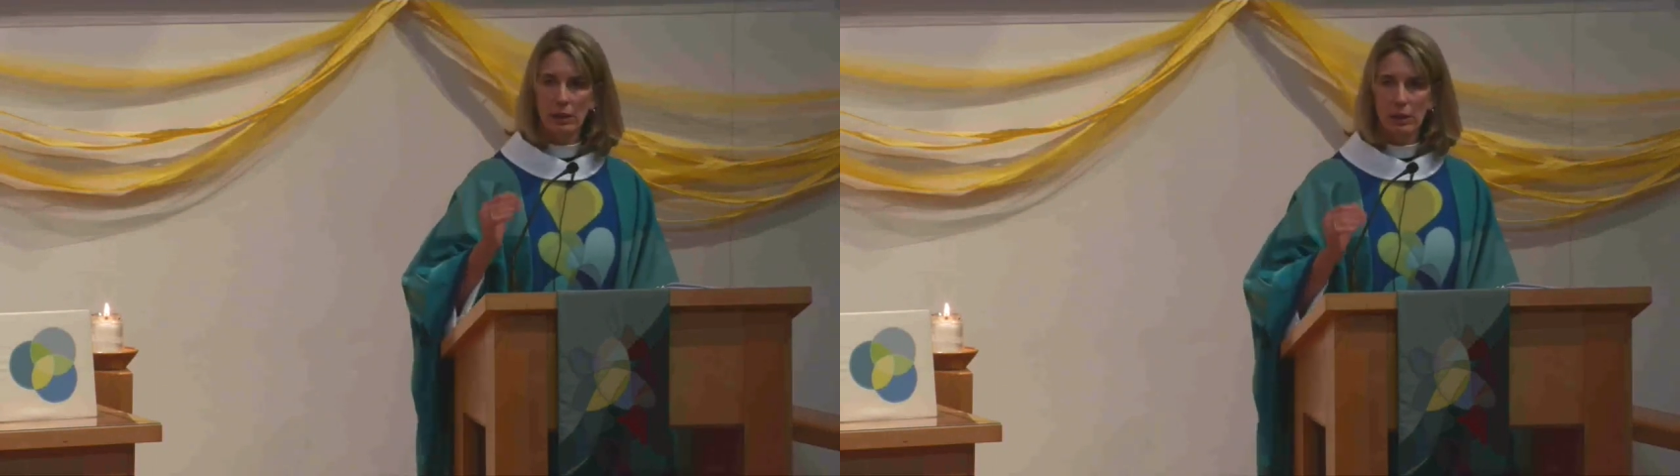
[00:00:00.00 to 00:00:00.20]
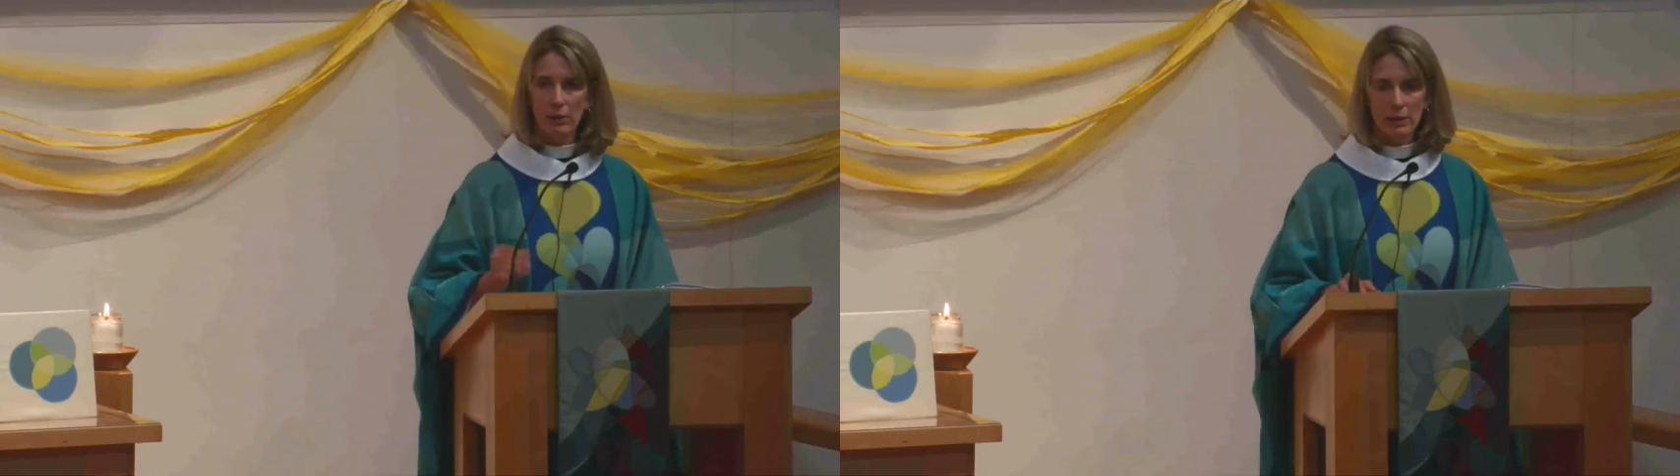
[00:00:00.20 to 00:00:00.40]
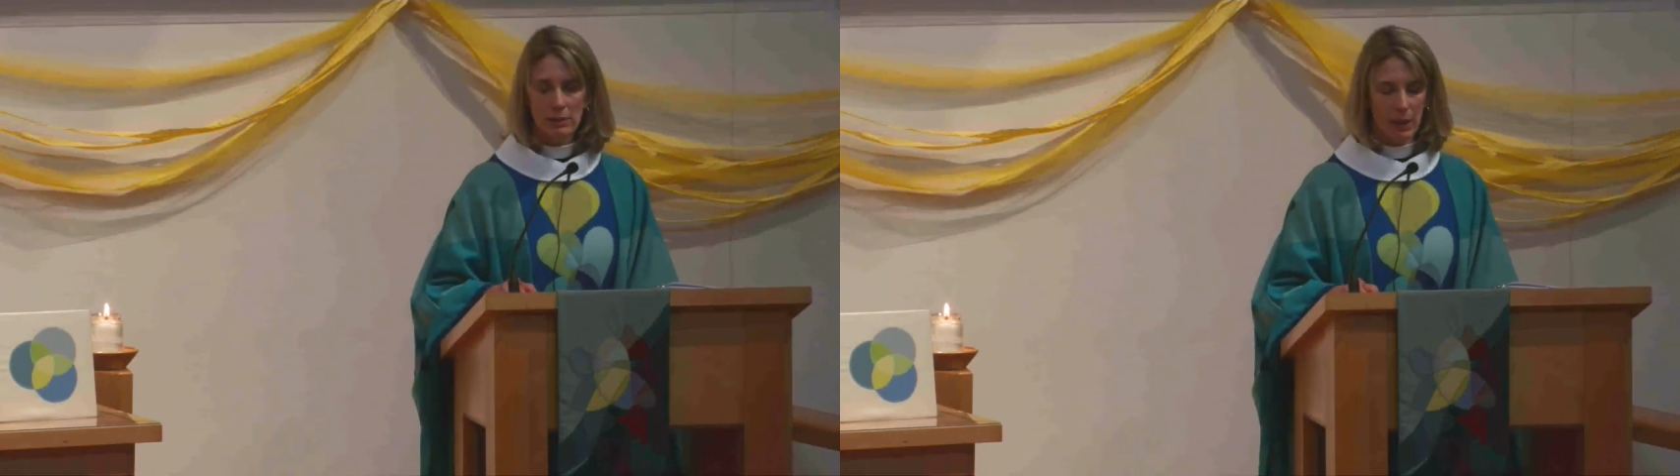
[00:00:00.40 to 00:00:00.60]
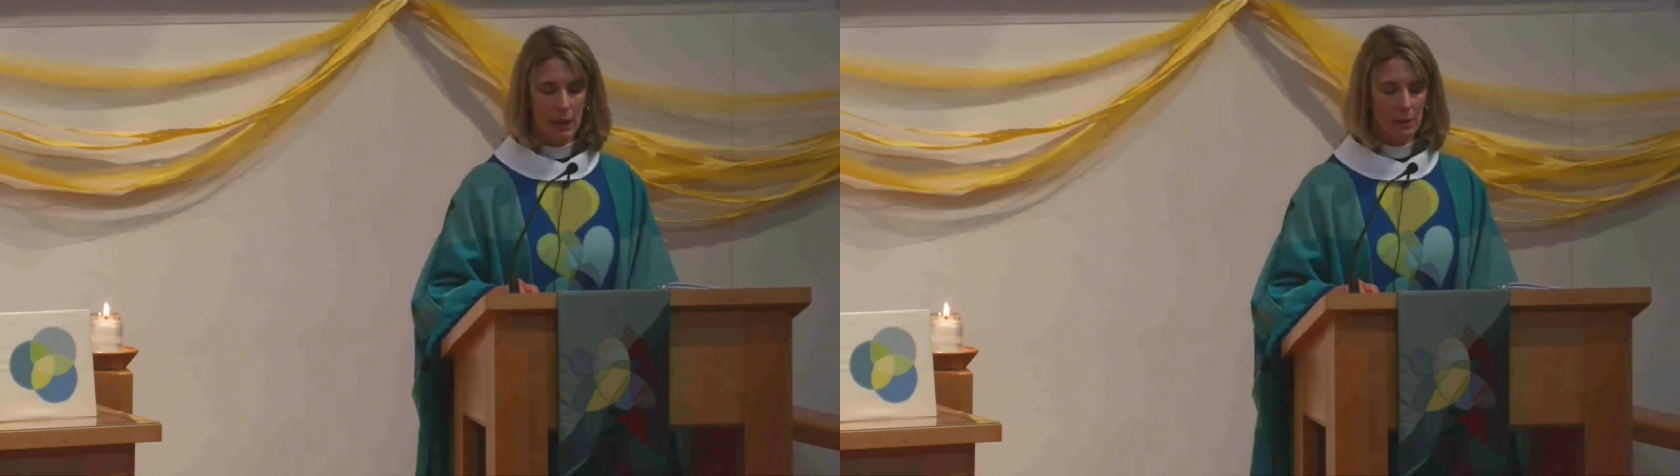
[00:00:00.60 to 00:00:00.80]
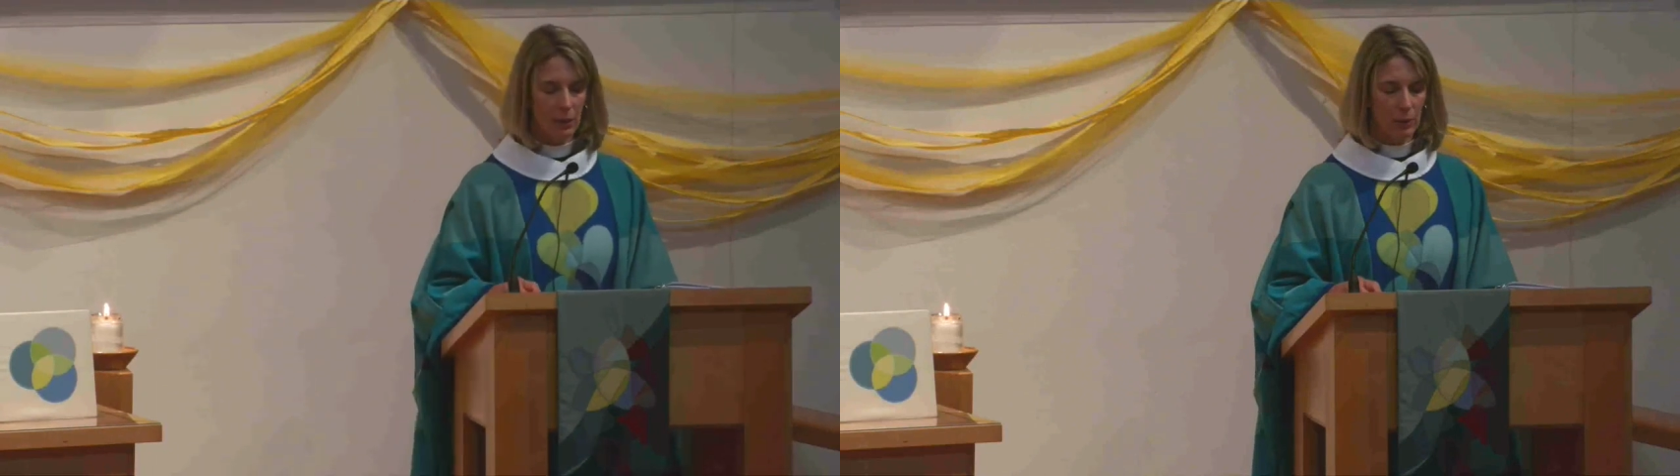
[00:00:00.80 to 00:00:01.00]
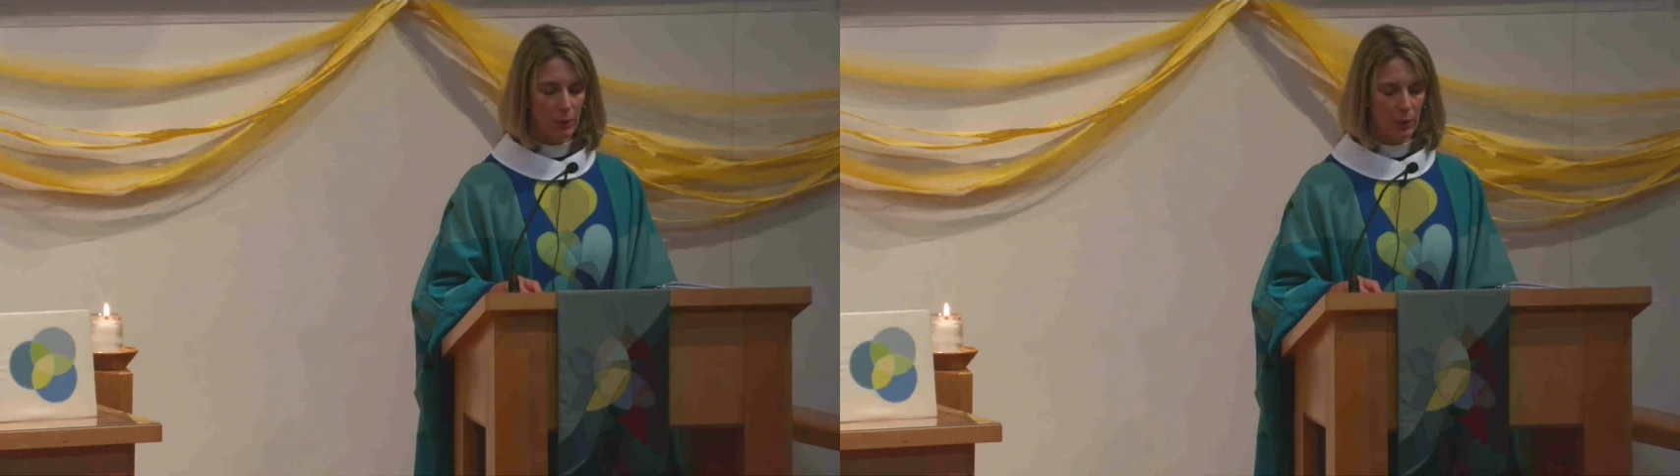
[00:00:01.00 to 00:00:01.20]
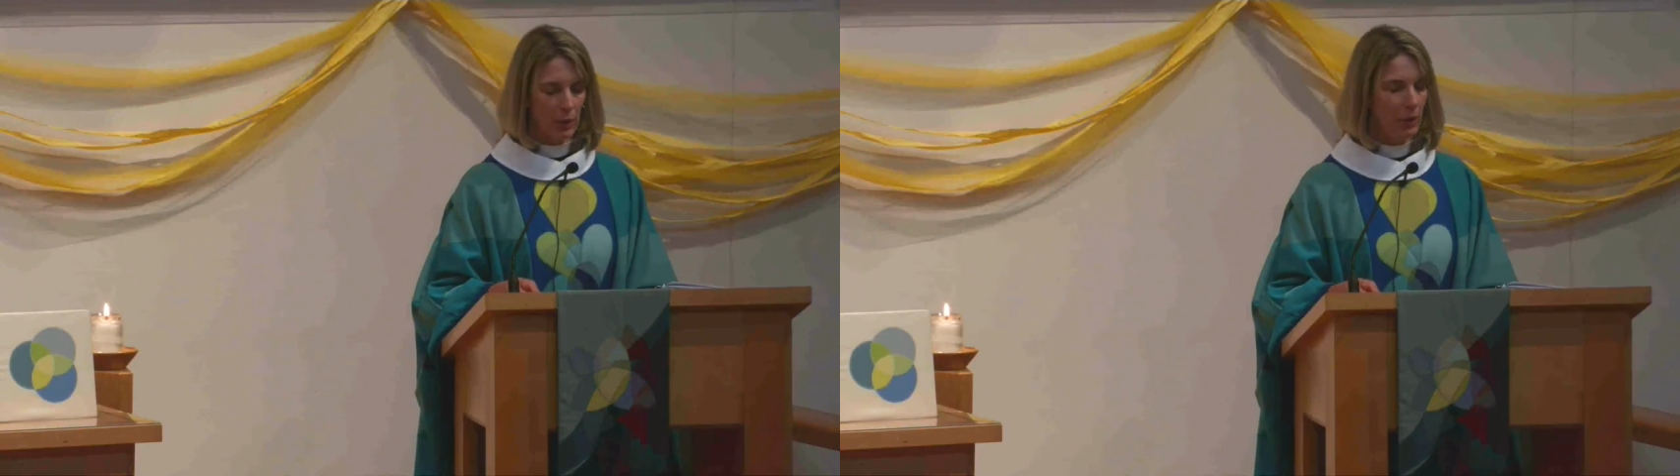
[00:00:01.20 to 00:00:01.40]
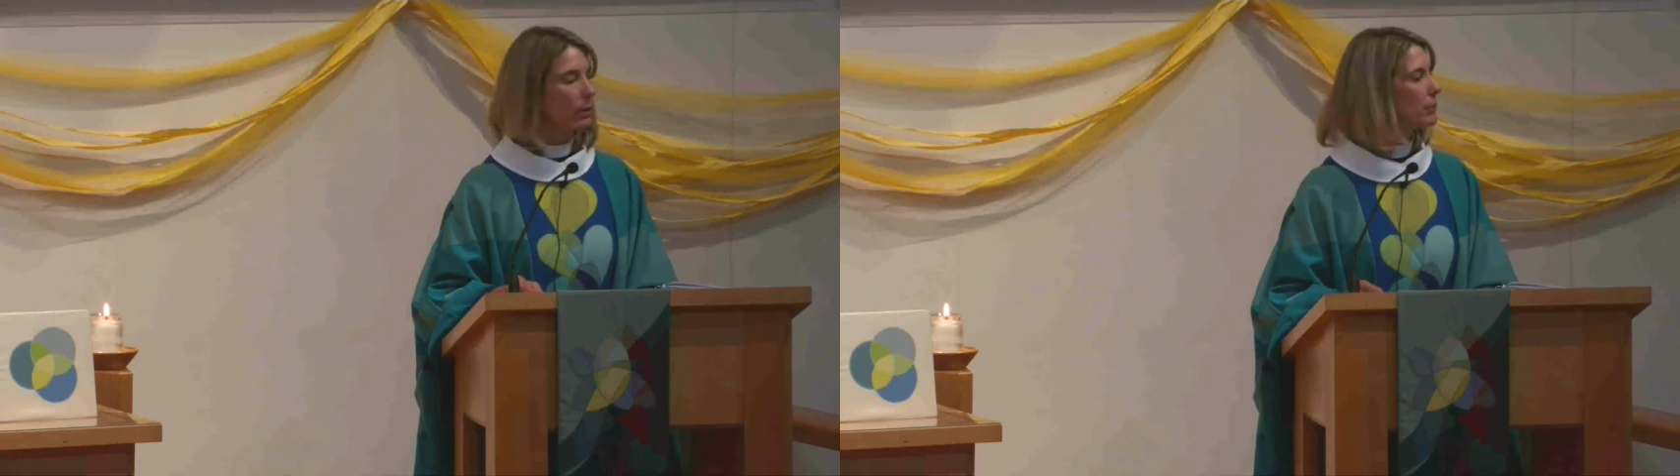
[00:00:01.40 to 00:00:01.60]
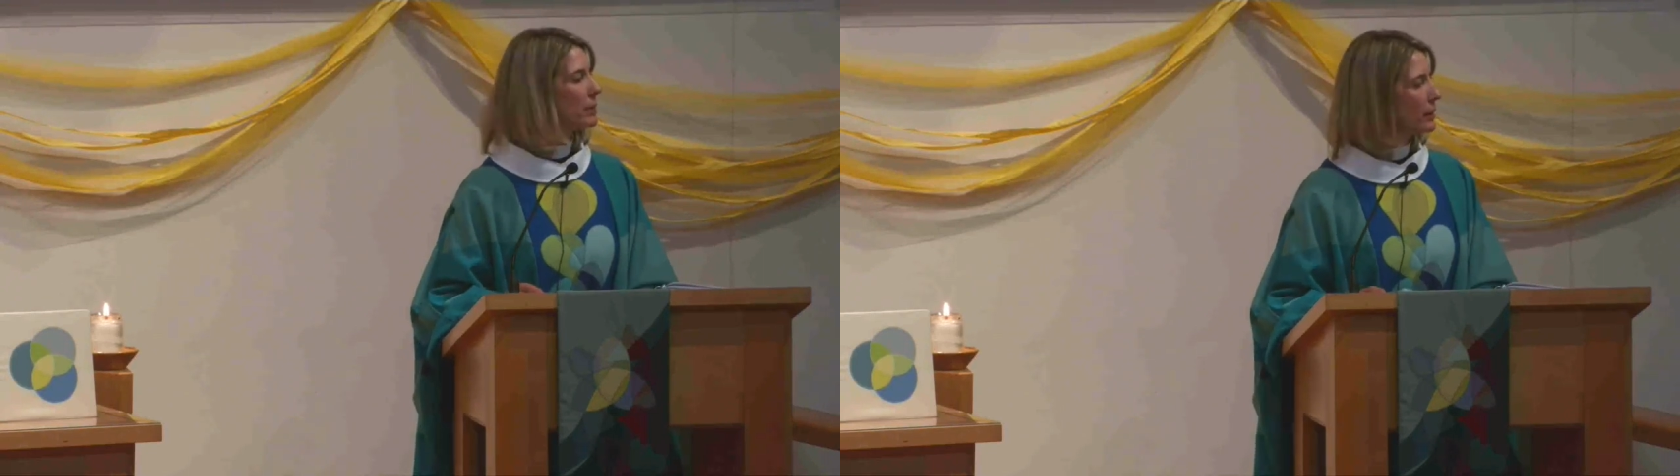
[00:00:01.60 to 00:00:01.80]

U.S.-Mexico border